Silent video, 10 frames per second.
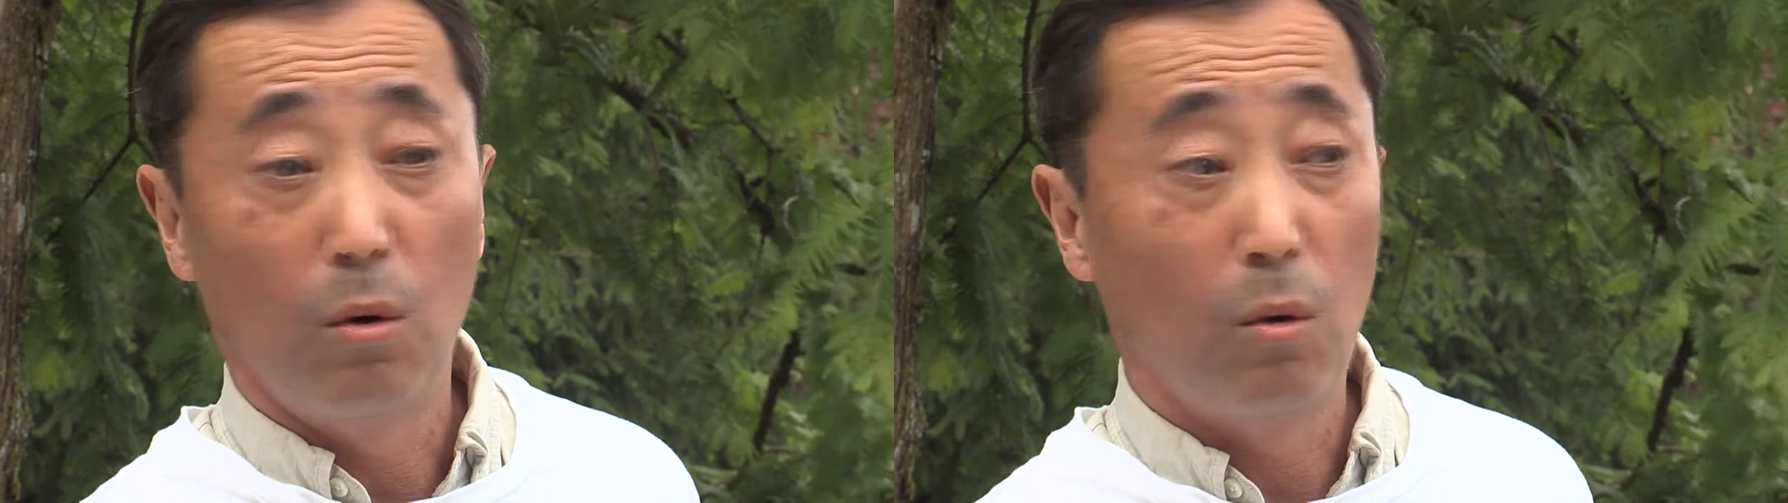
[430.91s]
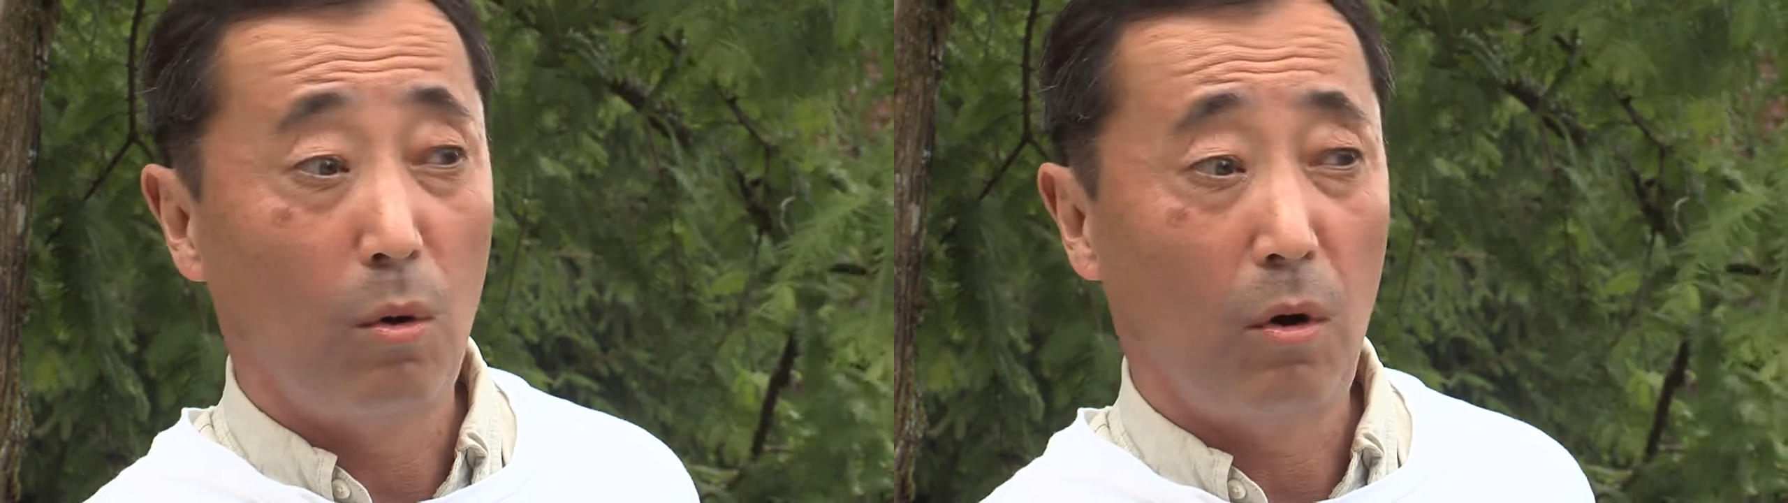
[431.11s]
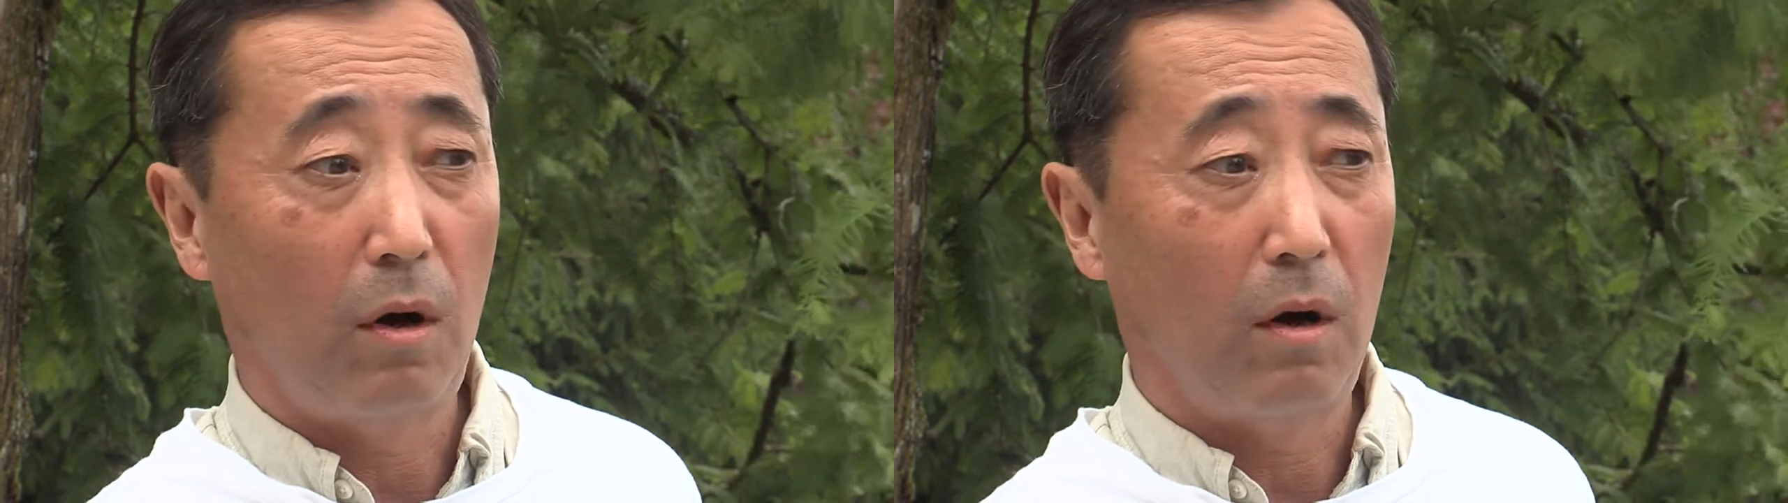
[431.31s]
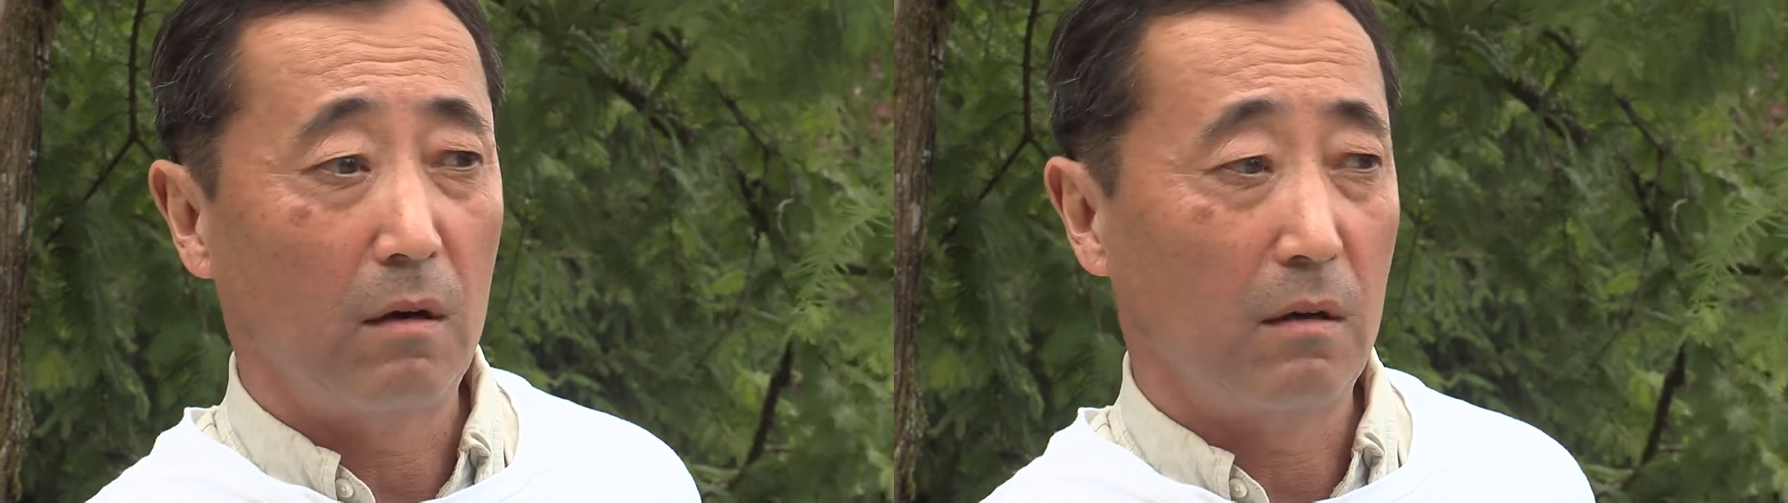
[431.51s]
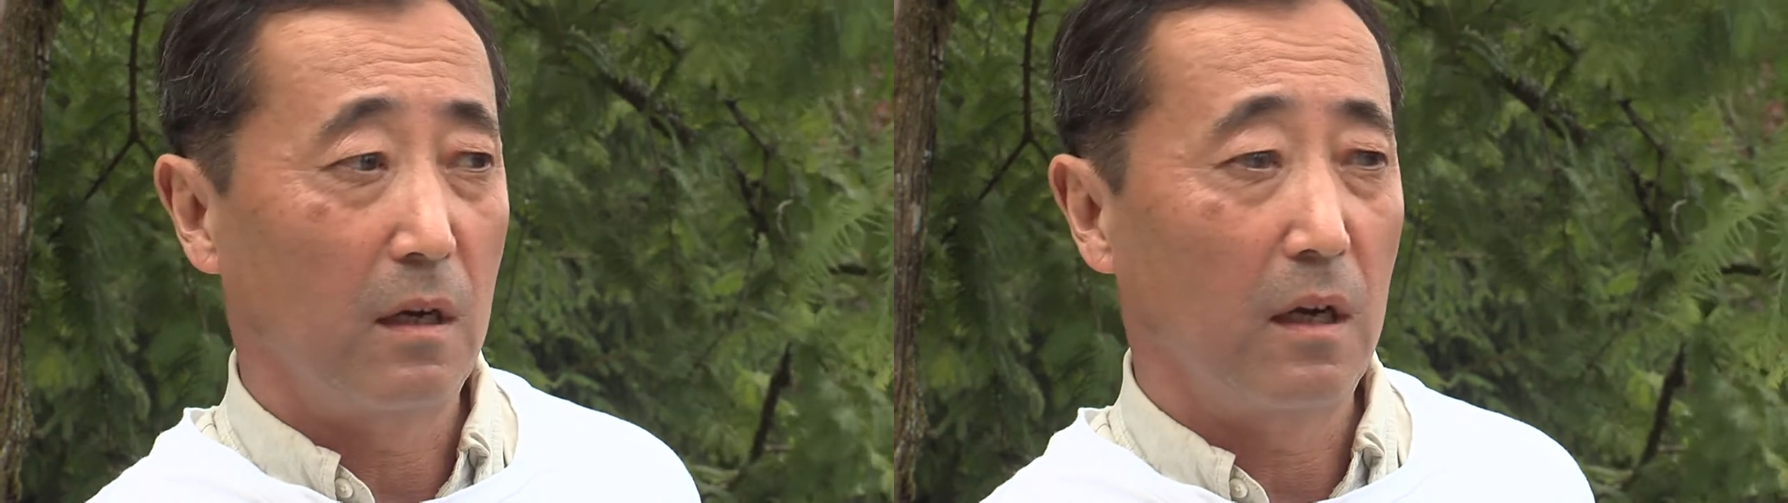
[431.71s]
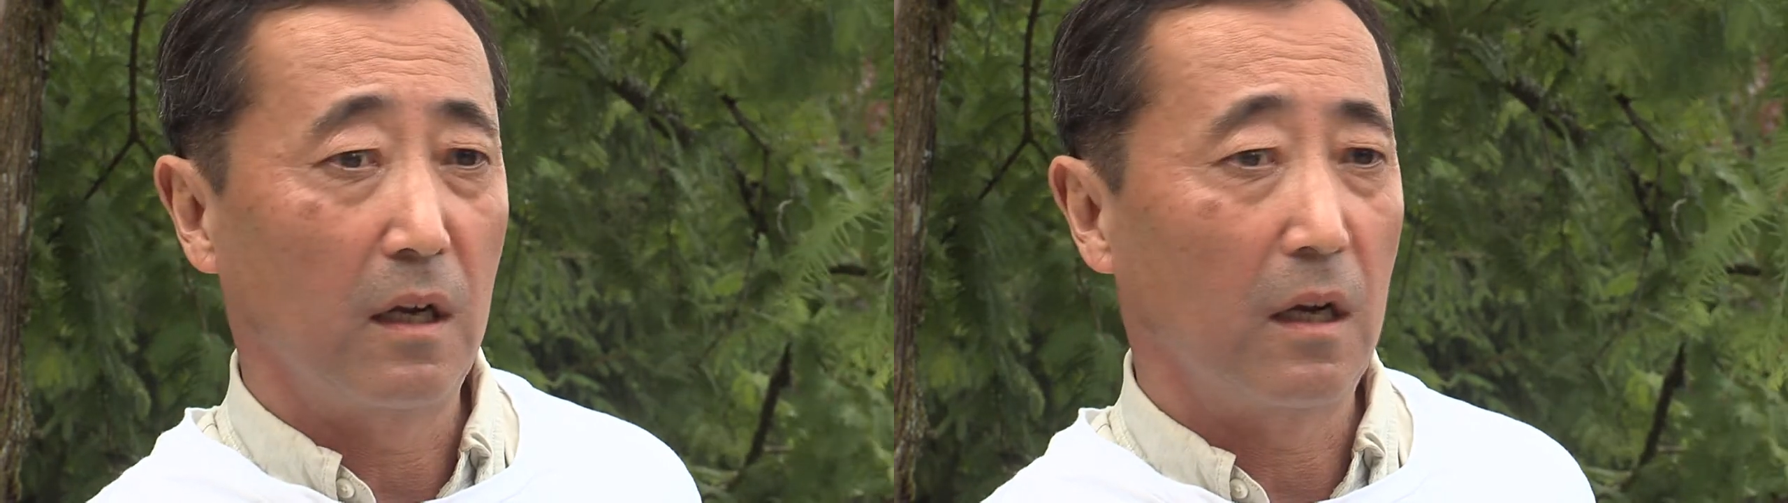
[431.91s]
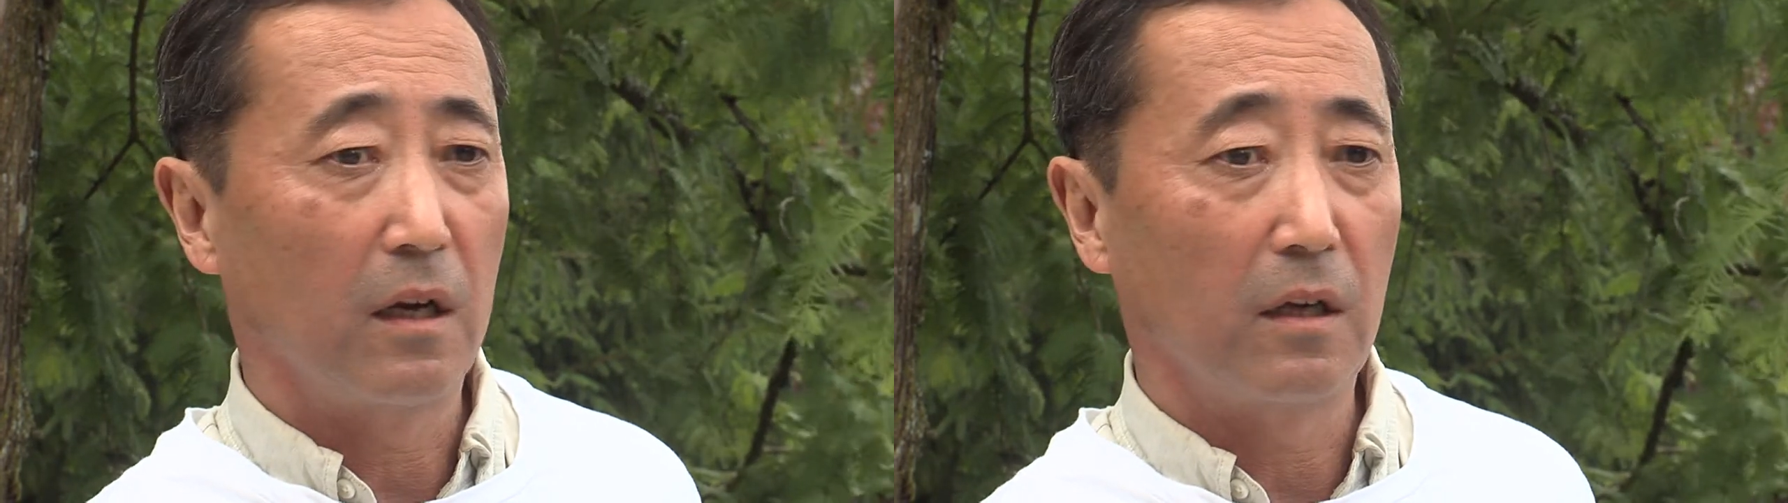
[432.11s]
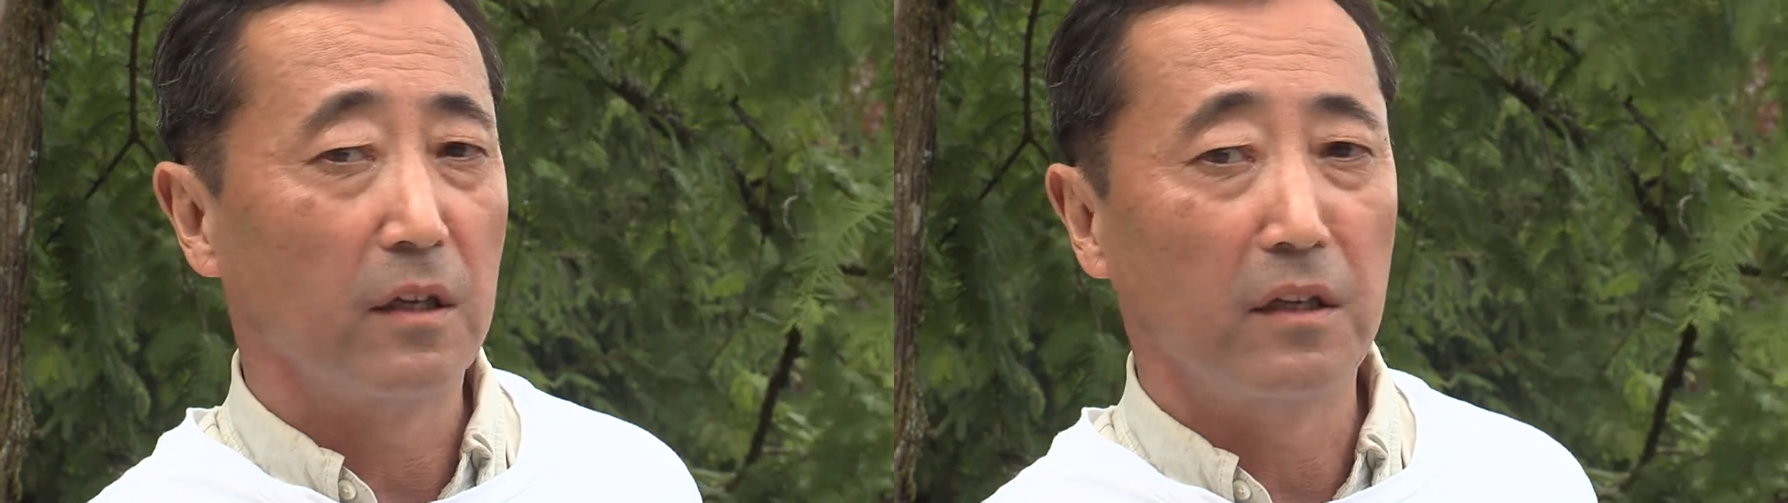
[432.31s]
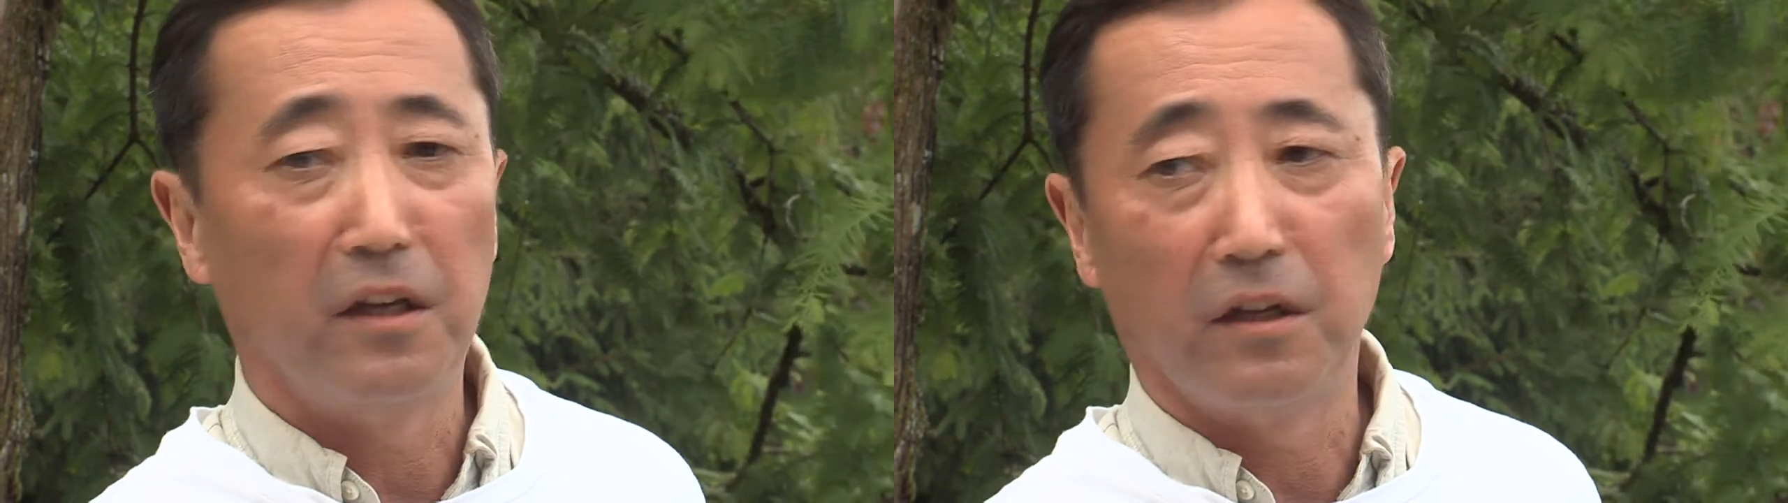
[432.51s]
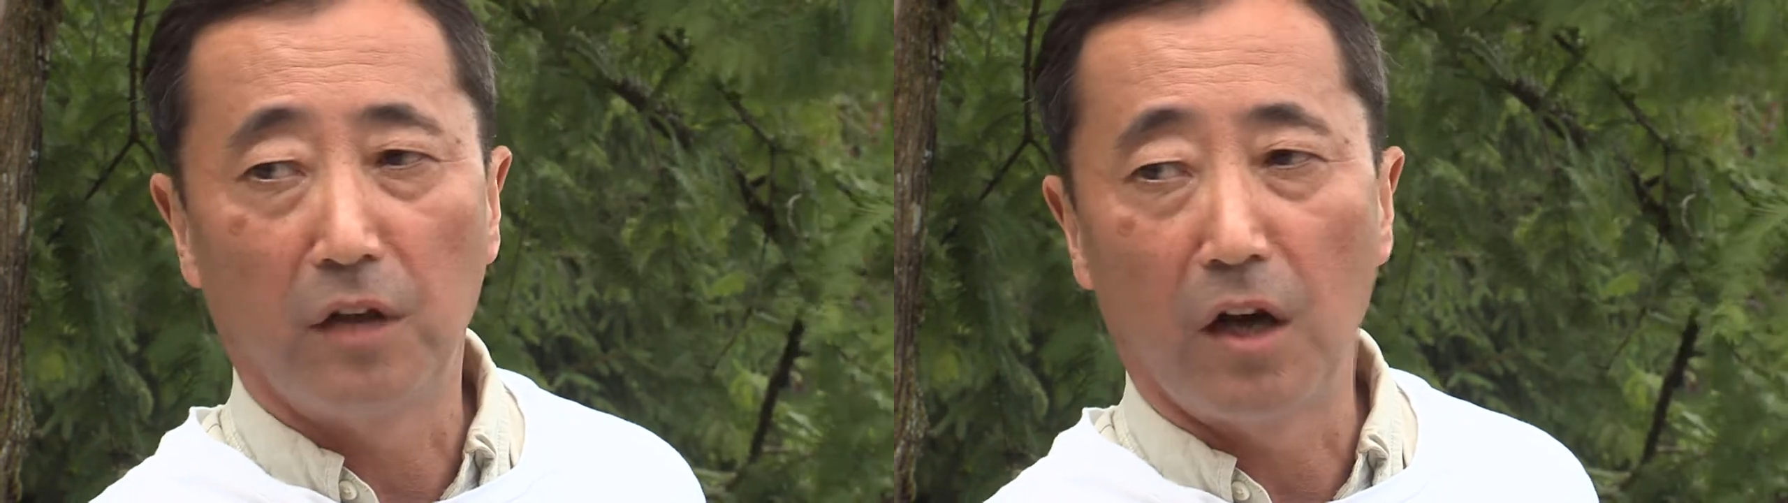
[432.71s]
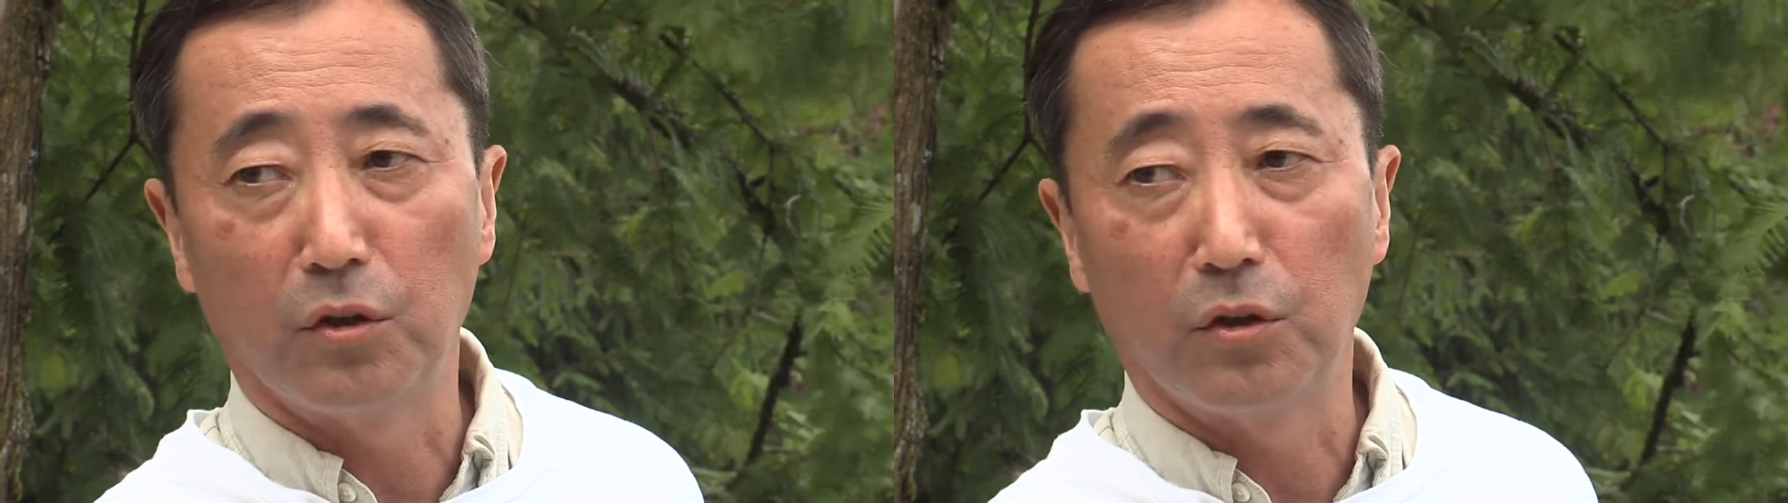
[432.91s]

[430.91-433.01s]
or I got any